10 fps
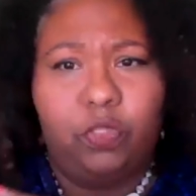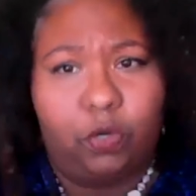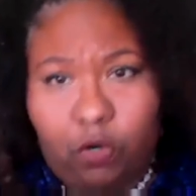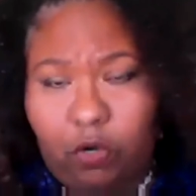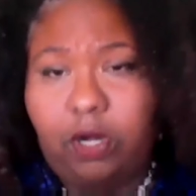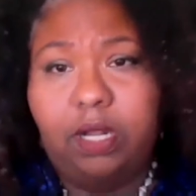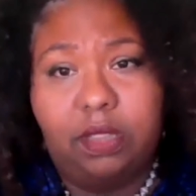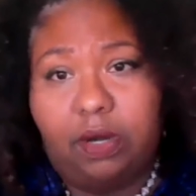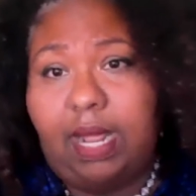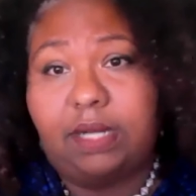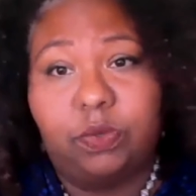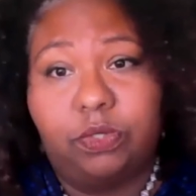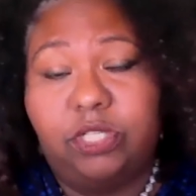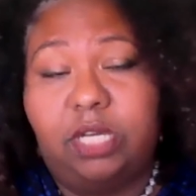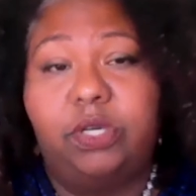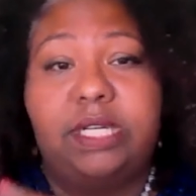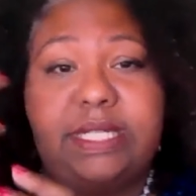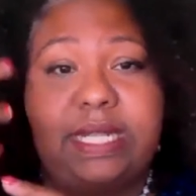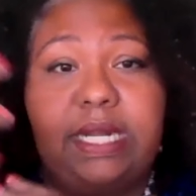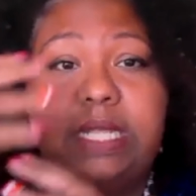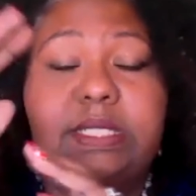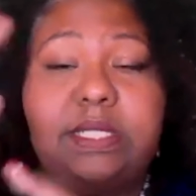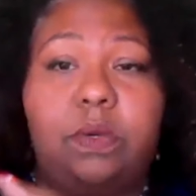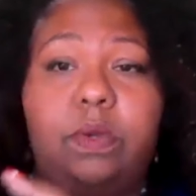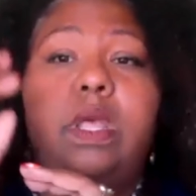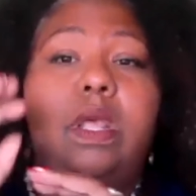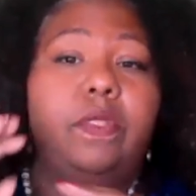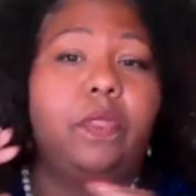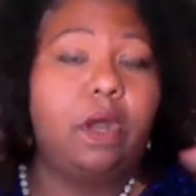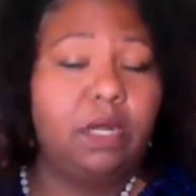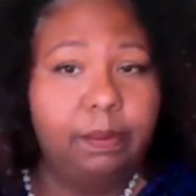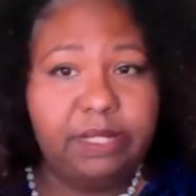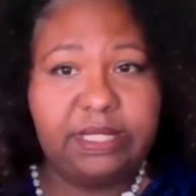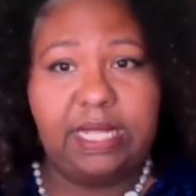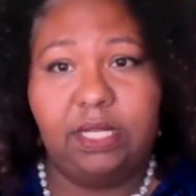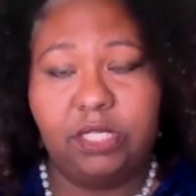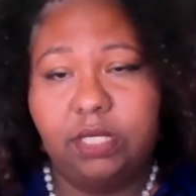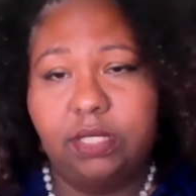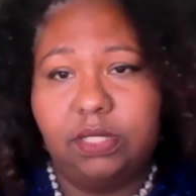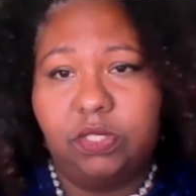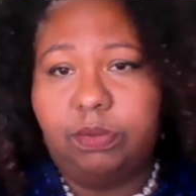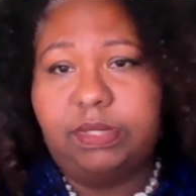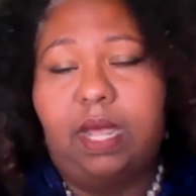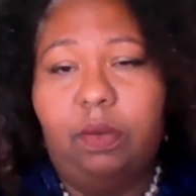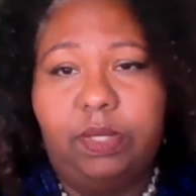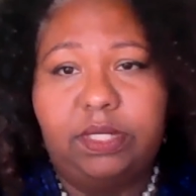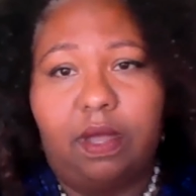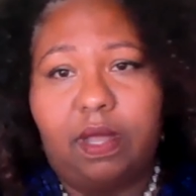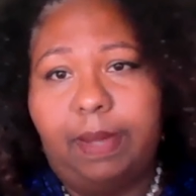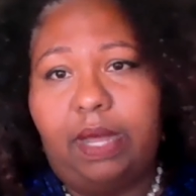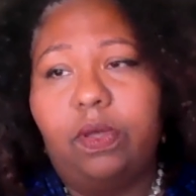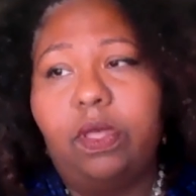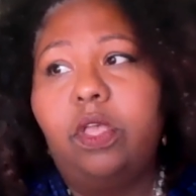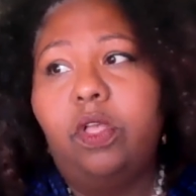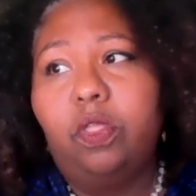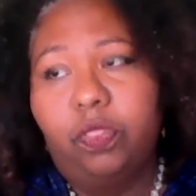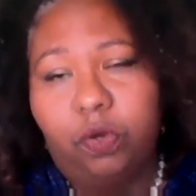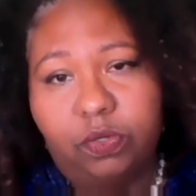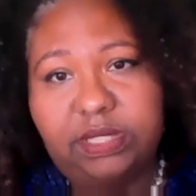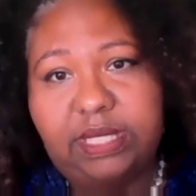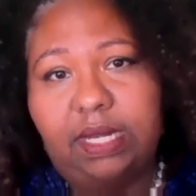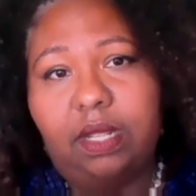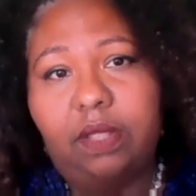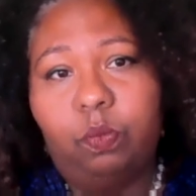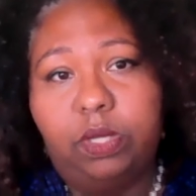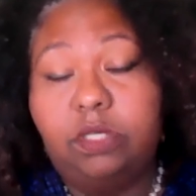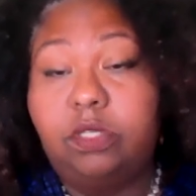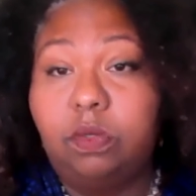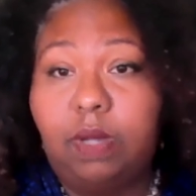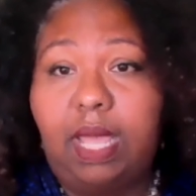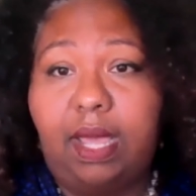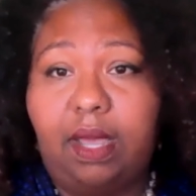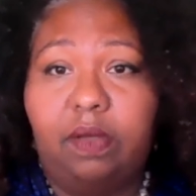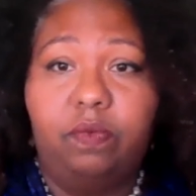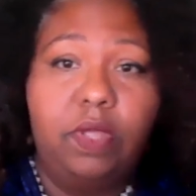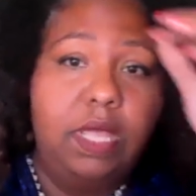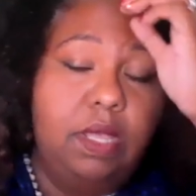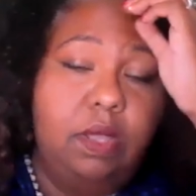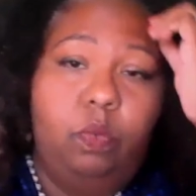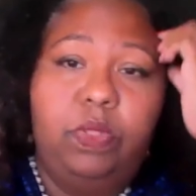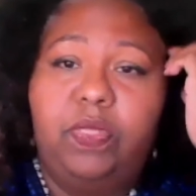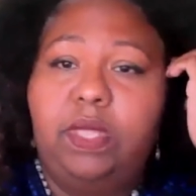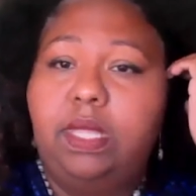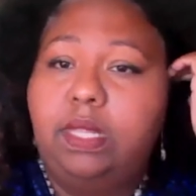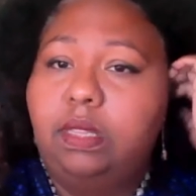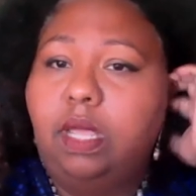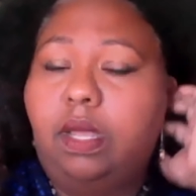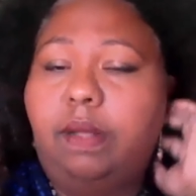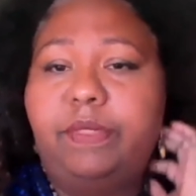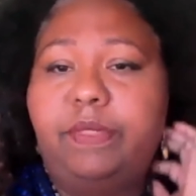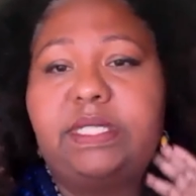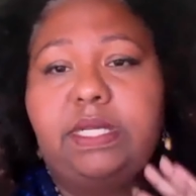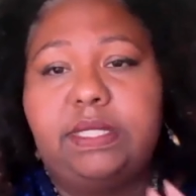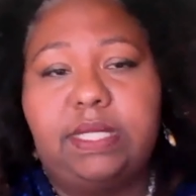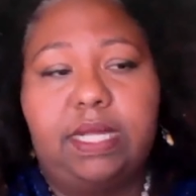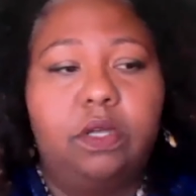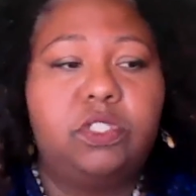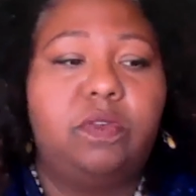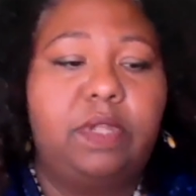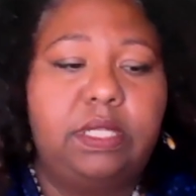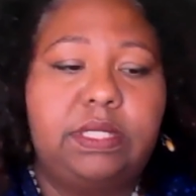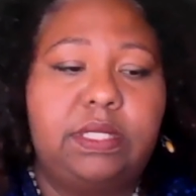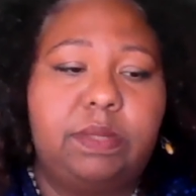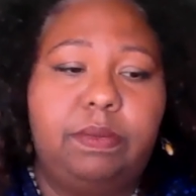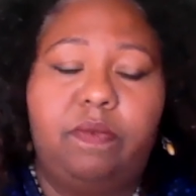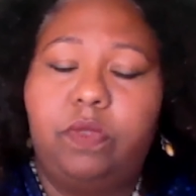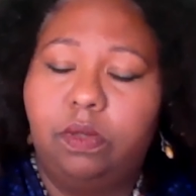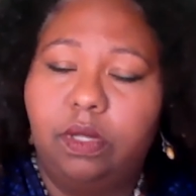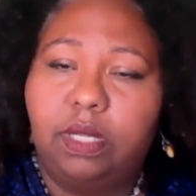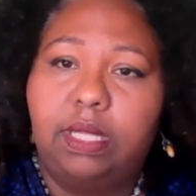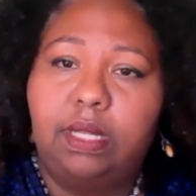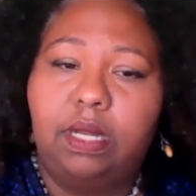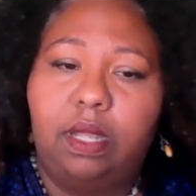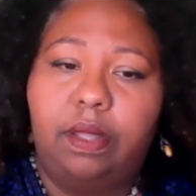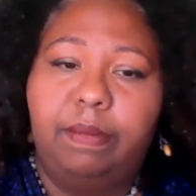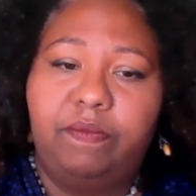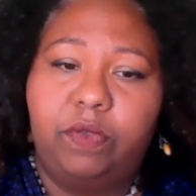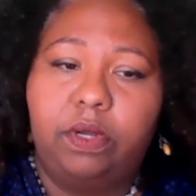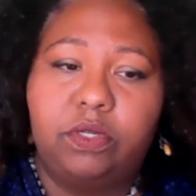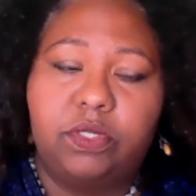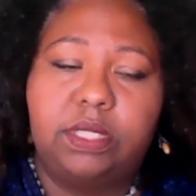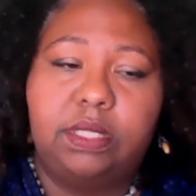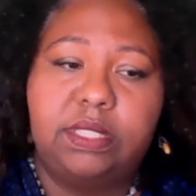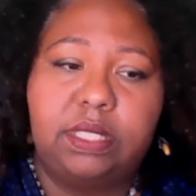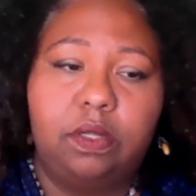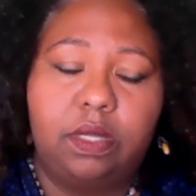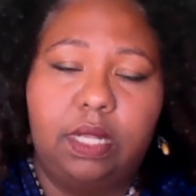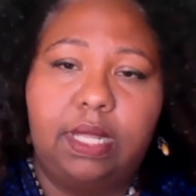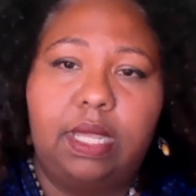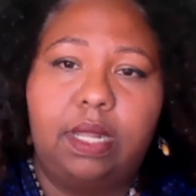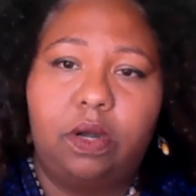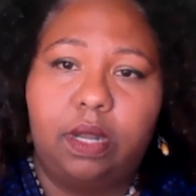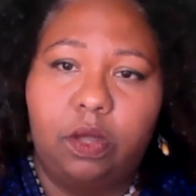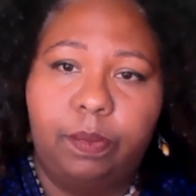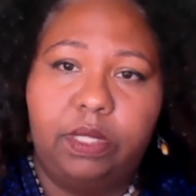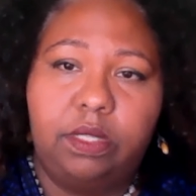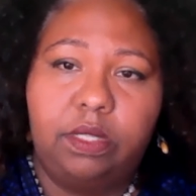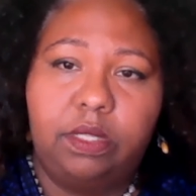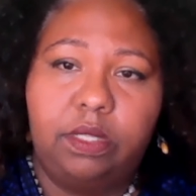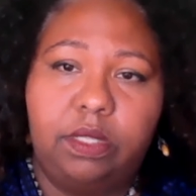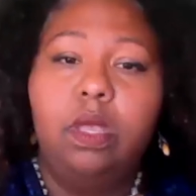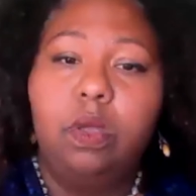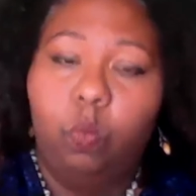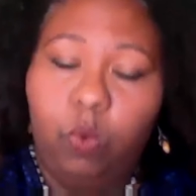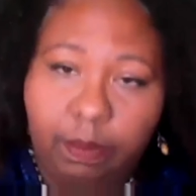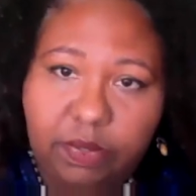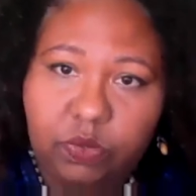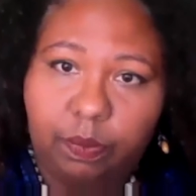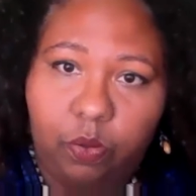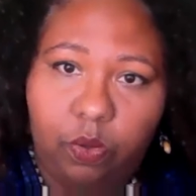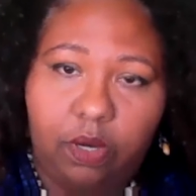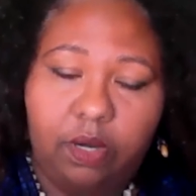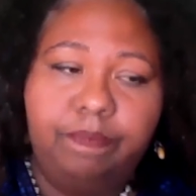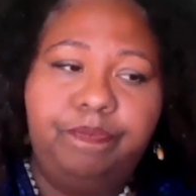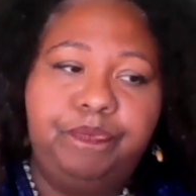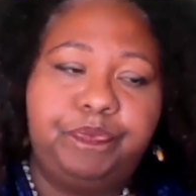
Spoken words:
their actual gender identity. So there are limitations in terms of how we talk about those data. We do have within the CDC health surveillance system, and if you look at, if you're interested in this and looking at our LBQ women's report,